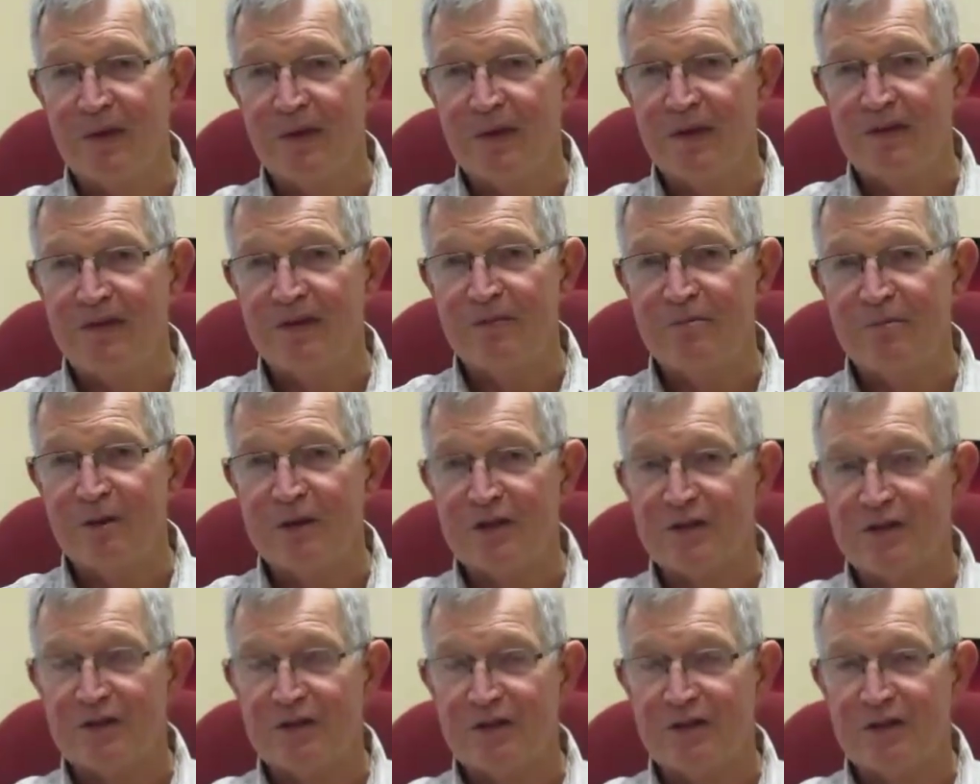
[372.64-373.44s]
thing, but
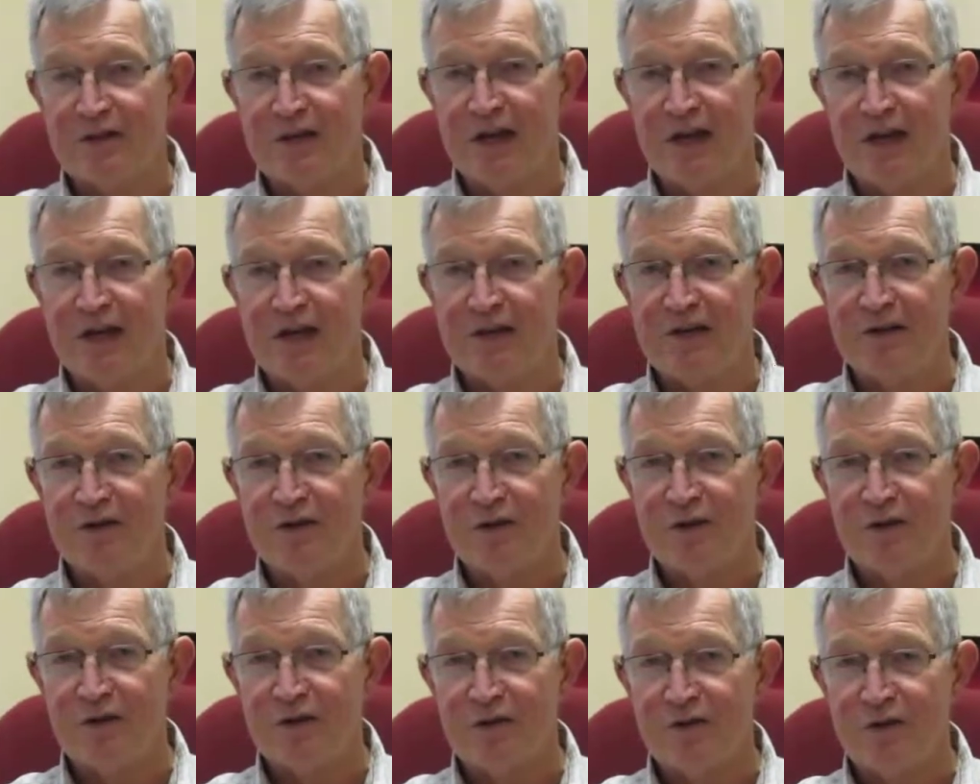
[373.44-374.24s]
it's
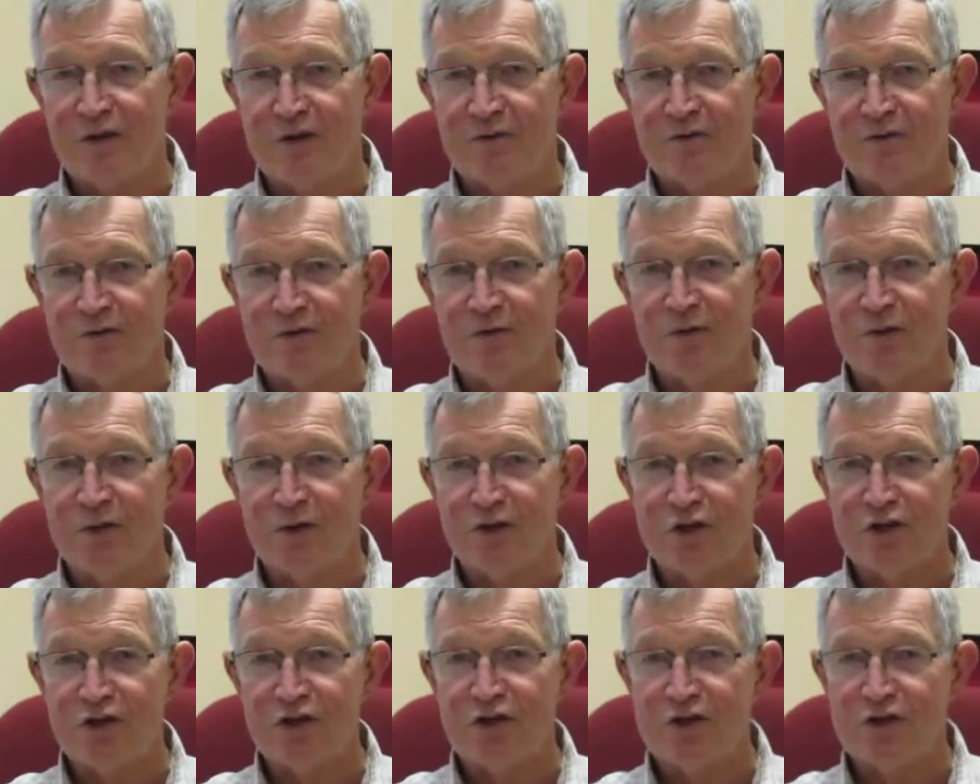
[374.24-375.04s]
called a
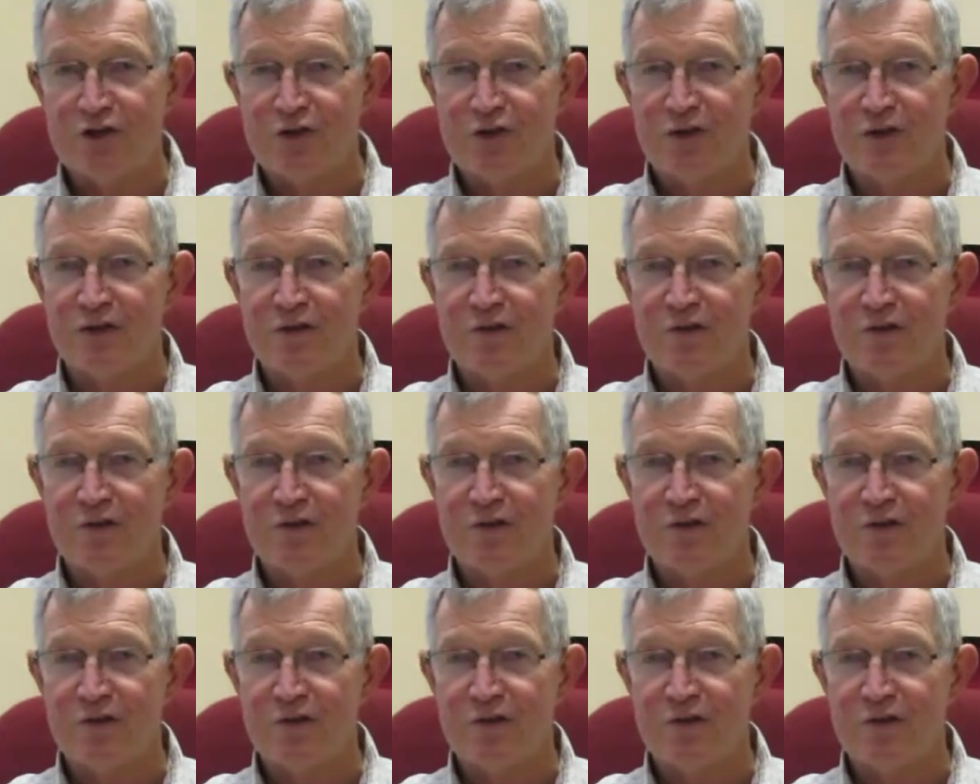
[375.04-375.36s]
schistosant